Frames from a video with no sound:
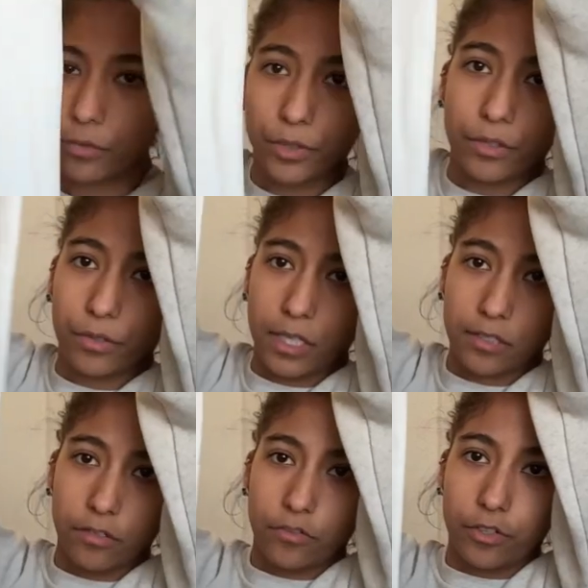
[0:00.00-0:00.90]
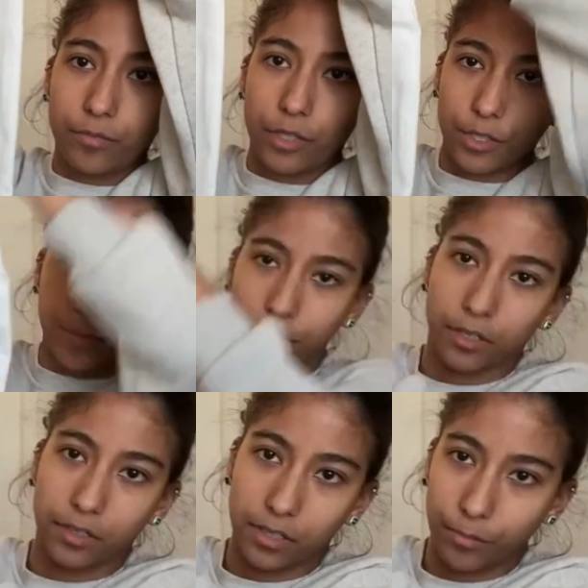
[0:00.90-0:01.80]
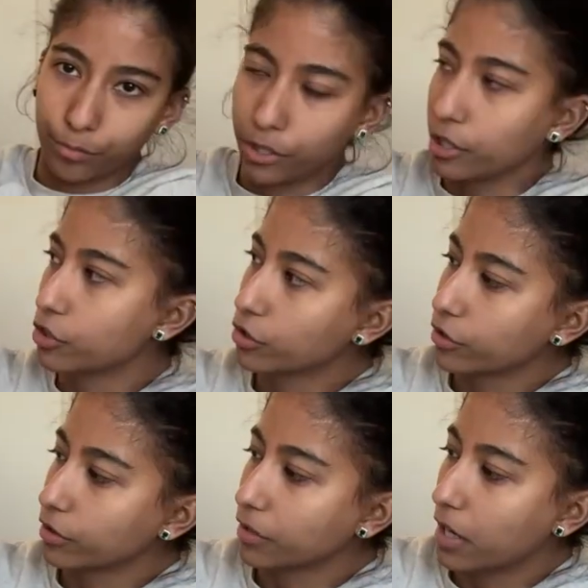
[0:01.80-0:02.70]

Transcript: with the rest of them just because I'm pretty sure they're